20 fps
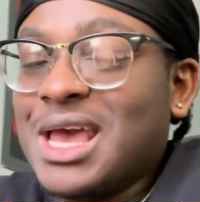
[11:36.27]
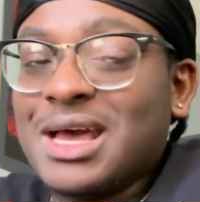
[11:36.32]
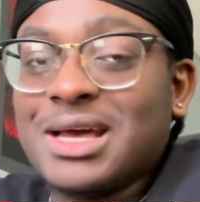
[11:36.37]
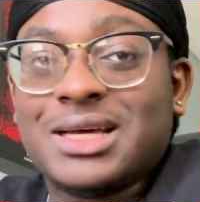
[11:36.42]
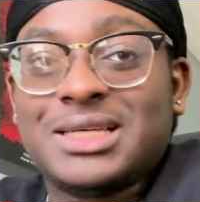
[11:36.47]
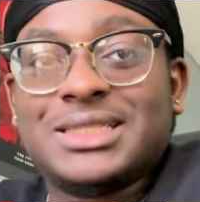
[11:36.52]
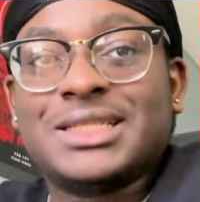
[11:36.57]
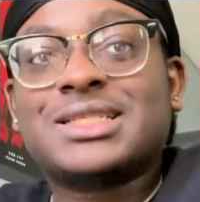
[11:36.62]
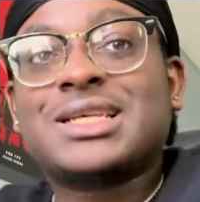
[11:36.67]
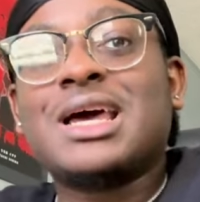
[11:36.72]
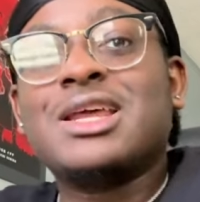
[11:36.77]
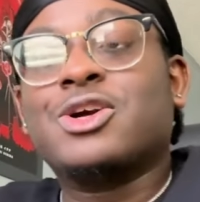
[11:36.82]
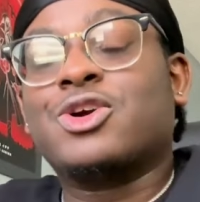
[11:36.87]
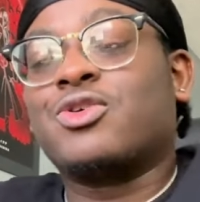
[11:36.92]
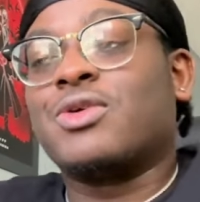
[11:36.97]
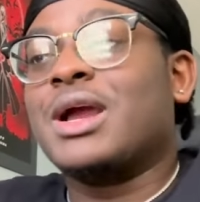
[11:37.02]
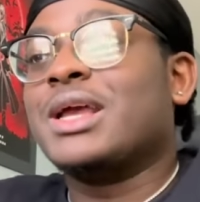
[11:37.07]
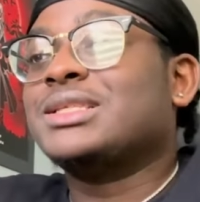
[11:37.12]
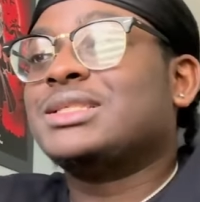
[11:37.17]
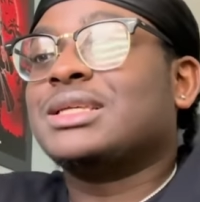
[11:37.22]
Because it's kind of
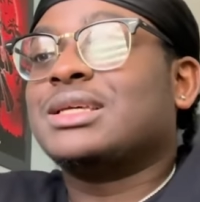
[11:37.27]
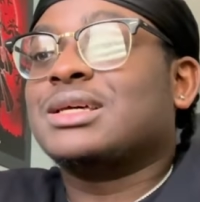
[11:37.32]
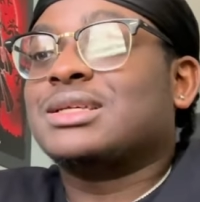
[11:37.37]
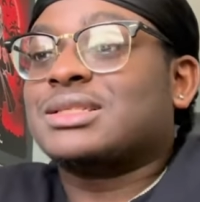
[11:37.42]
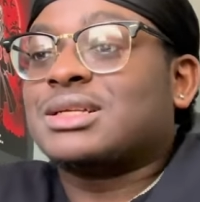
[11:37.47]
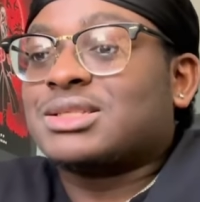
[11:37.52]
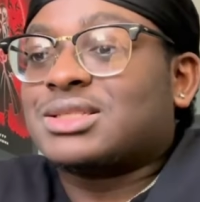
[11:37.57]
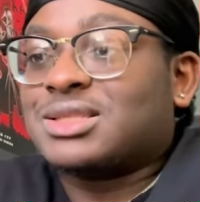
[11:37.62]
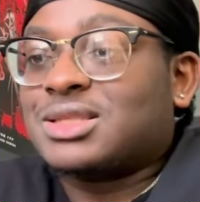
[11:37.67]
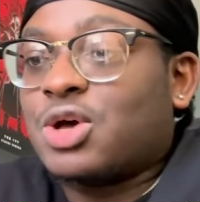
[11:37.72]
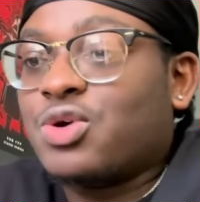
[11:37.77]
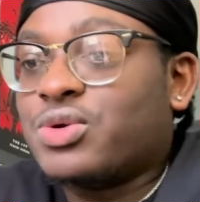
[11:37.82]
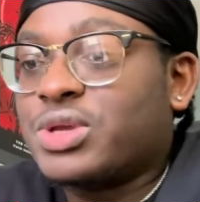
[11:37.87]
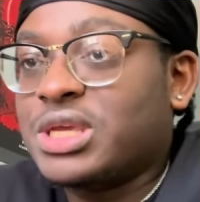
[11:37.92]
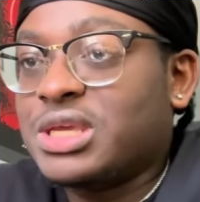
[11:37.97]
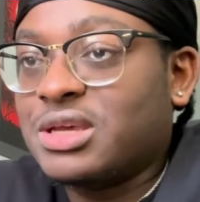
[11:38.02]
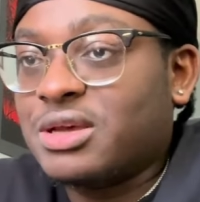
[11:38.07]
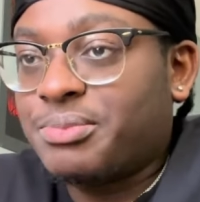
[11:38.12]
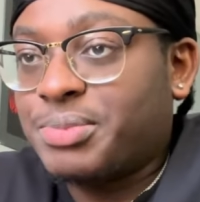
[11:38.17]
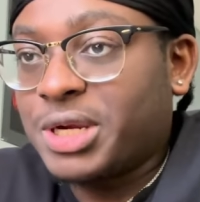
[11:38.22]
crazy because there's
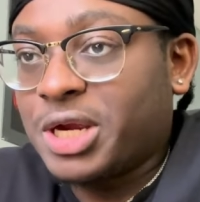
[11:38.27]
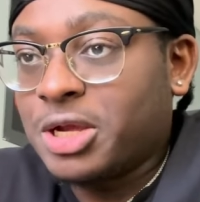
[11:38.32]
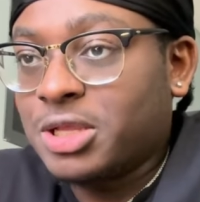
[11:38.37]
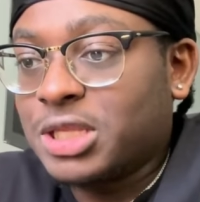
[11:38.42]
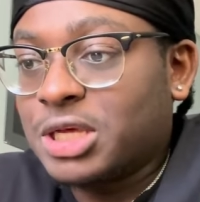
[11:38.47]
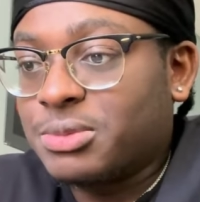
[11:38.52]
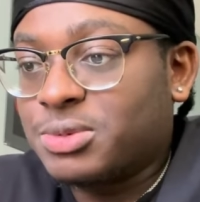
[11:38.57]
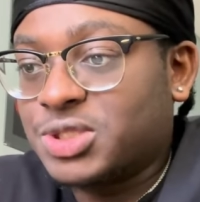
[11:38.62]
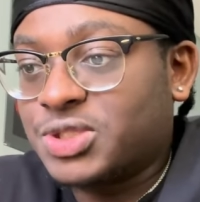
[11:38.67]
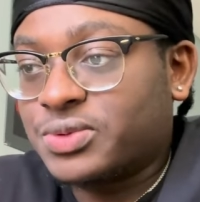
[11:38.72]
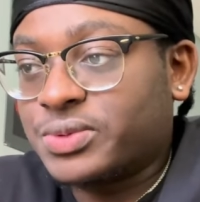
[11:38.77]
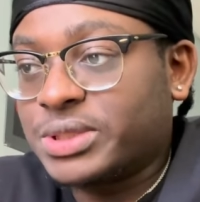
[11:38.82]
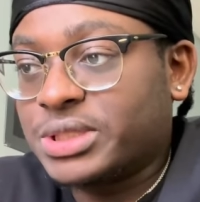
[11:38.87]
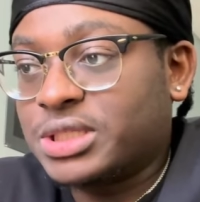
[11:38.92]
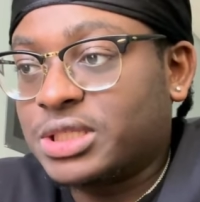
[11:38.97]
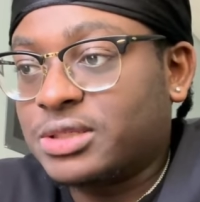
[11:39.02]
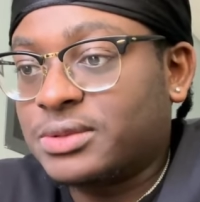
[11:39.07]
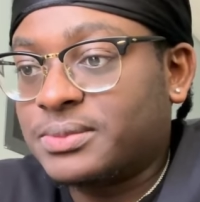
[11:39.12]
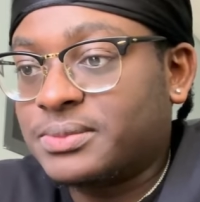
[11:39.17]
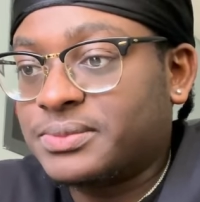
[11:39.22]
low-key a parallel between
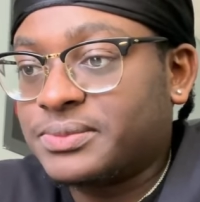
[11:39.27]
them.